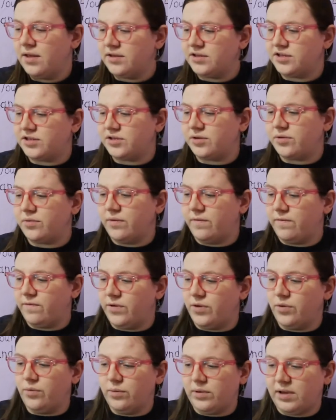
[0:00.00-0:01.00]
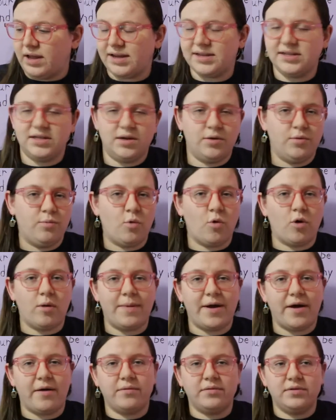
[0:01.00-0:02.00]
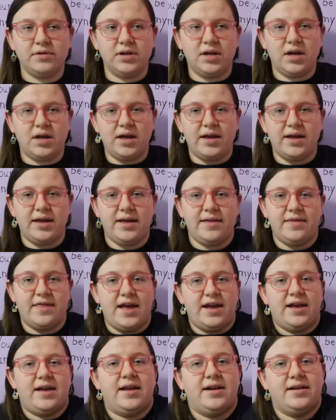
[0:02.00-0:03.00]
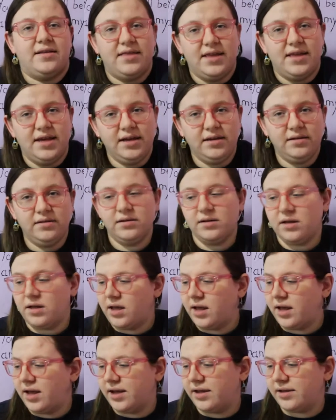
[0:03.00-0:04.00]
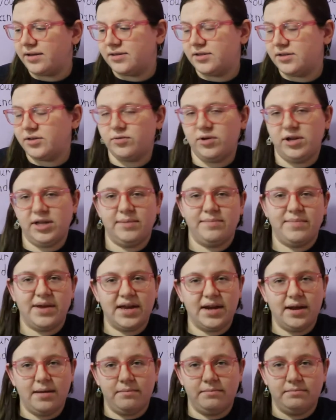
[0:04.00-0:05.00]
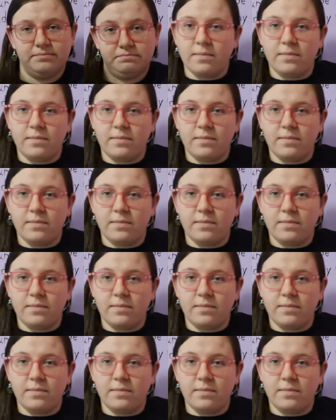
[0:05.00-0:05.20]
So if you would like to know more about uh, that kind of thing, uh, totally pick it up.